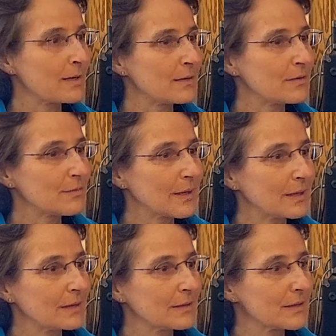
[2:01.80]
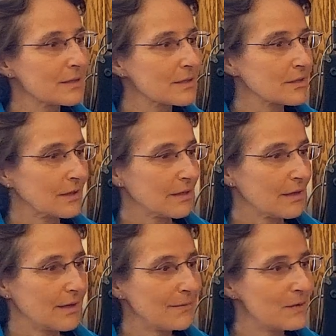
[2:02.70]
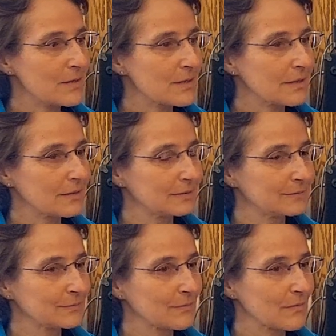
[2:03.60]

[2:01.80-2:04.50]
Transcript: to my illness, I was um,